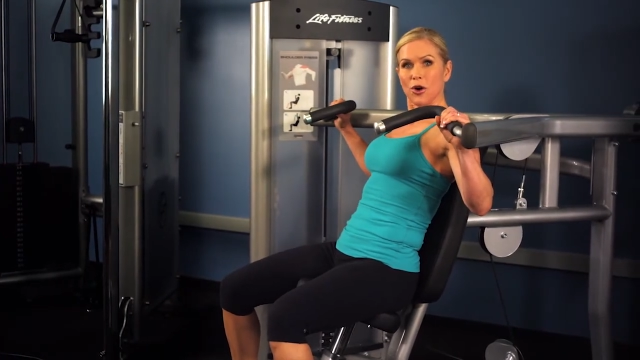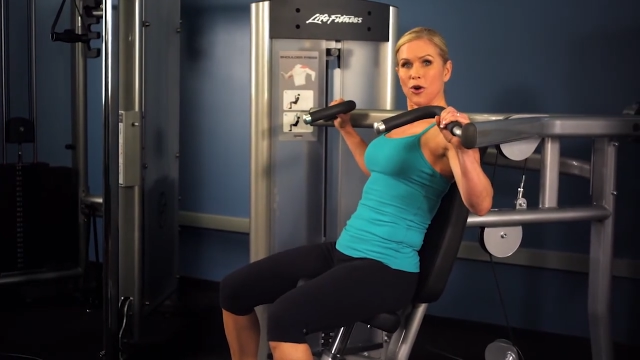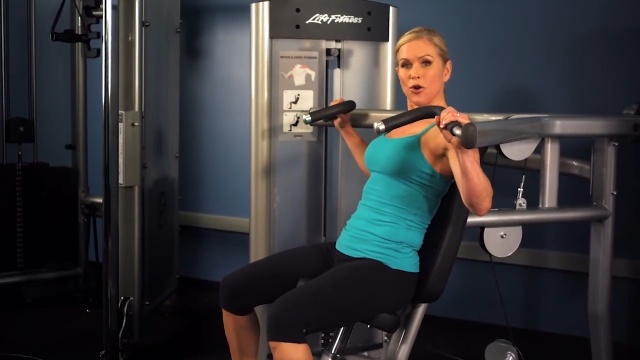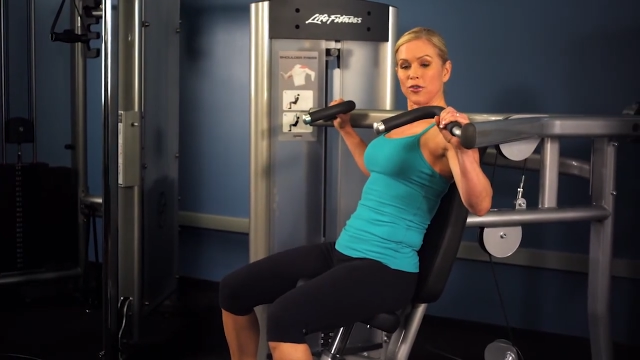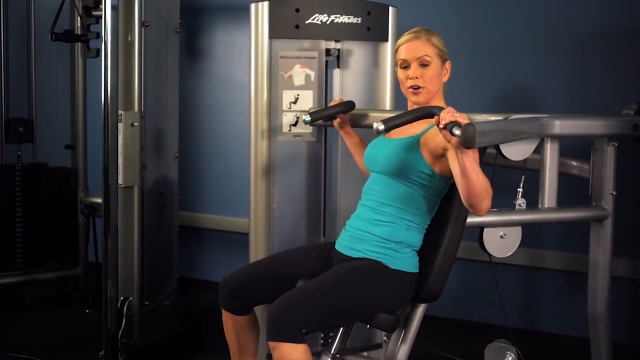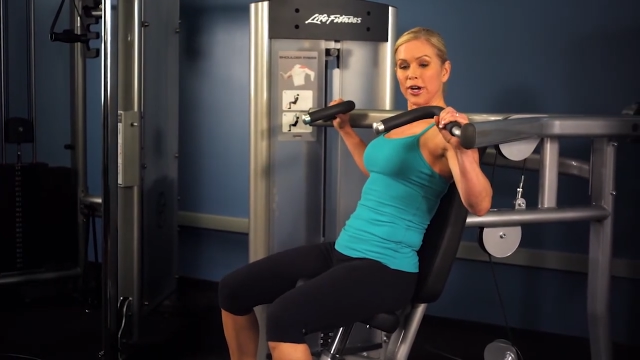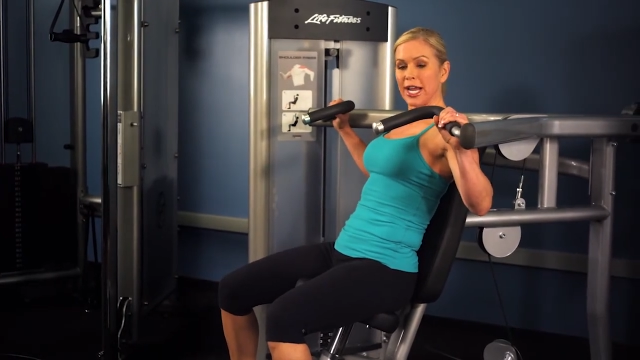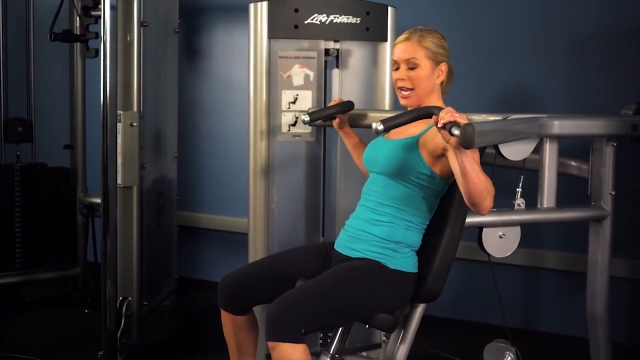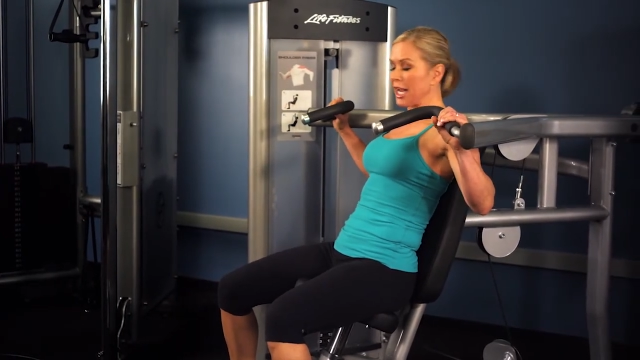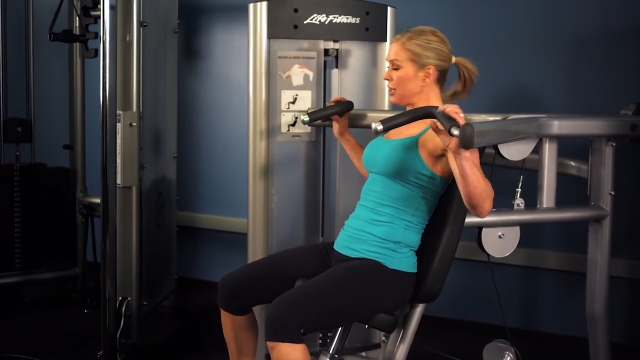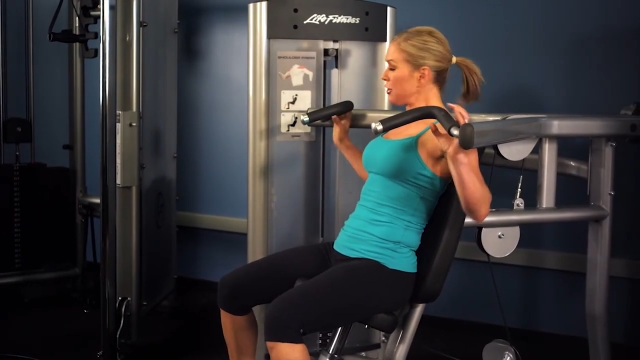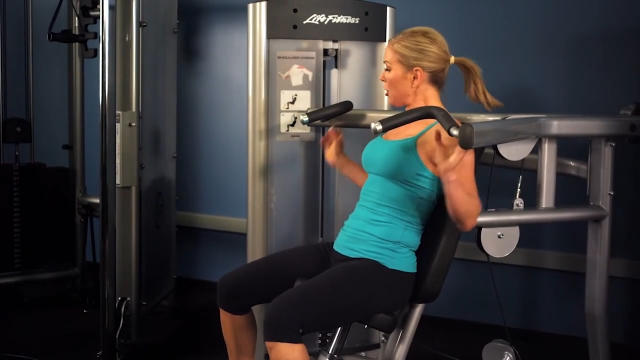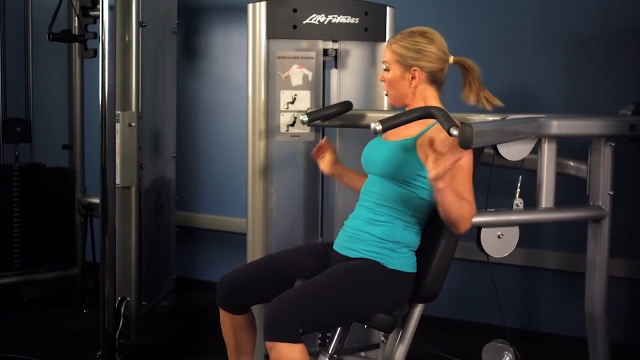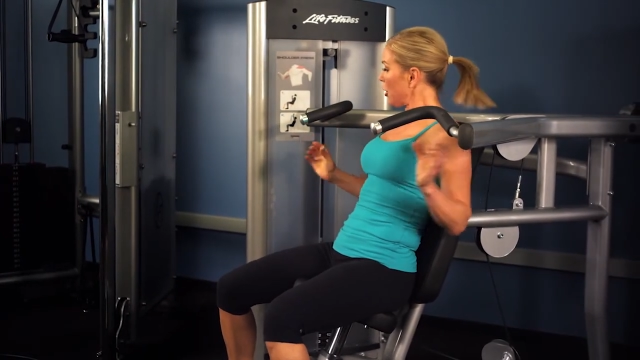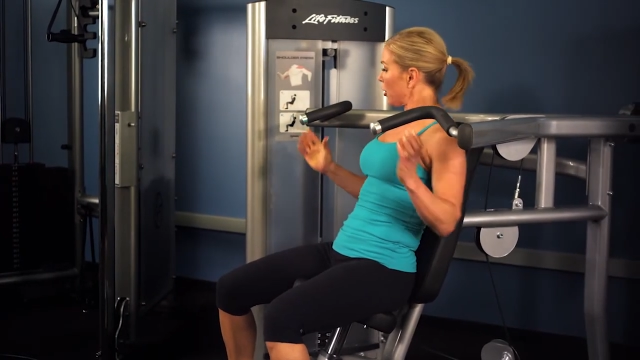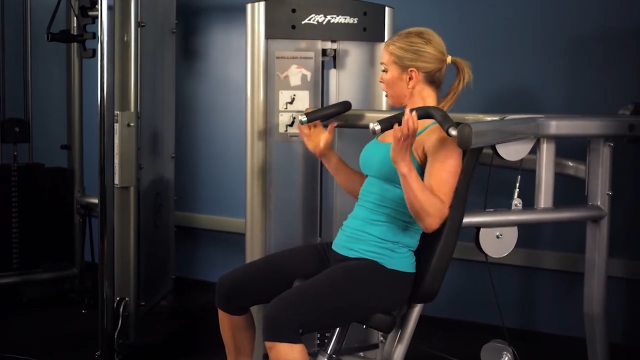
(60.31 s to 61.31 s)

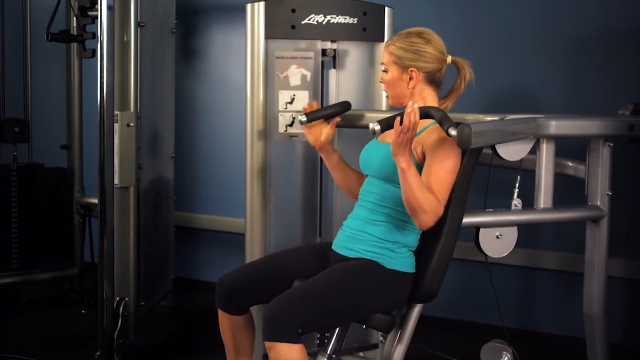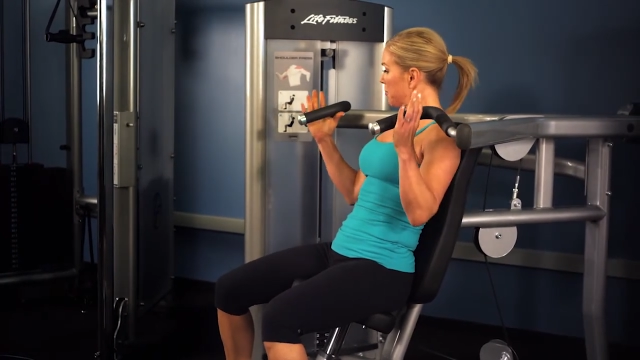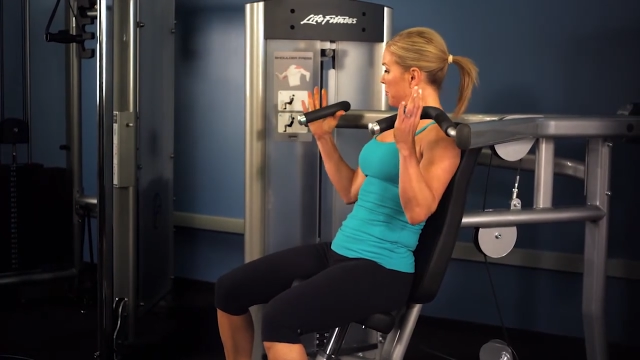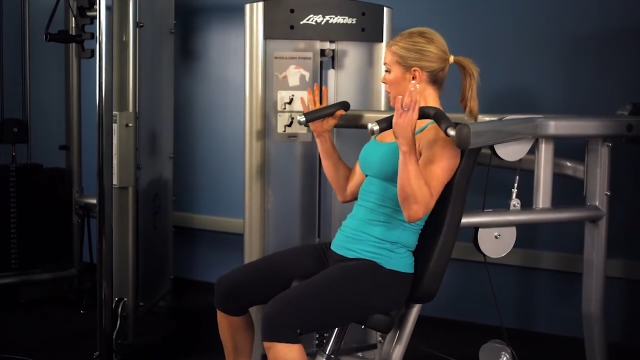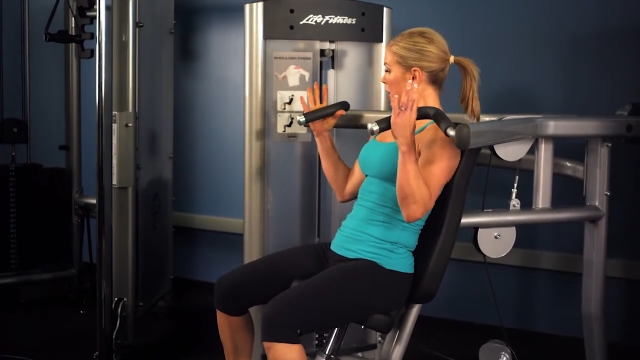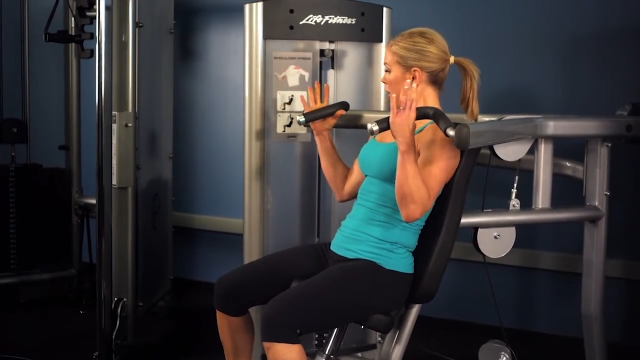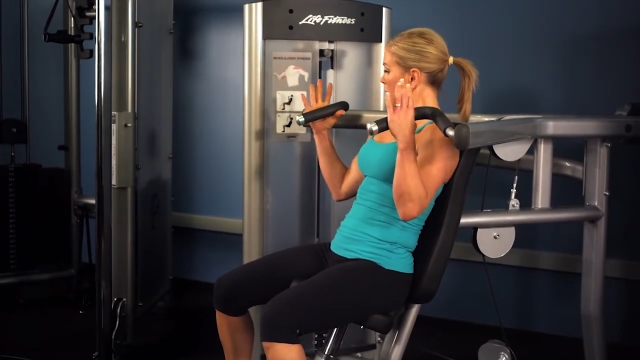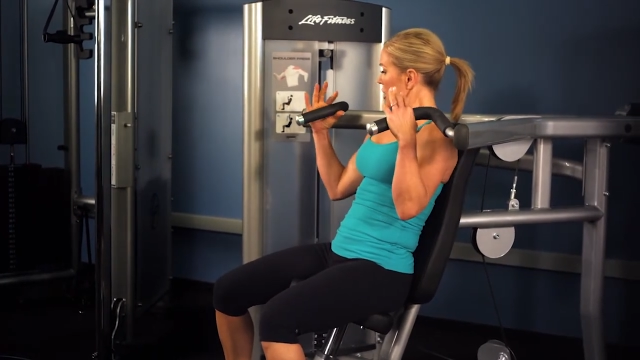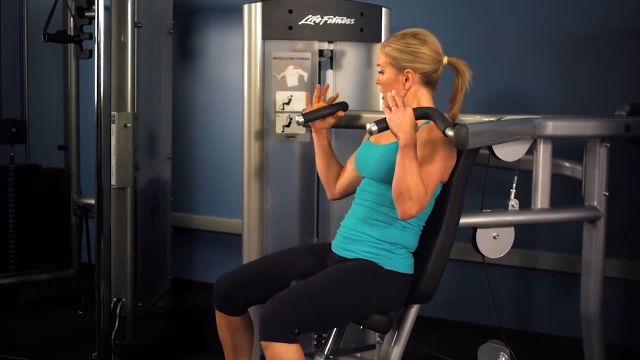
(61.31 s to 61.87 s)
overhand, or grip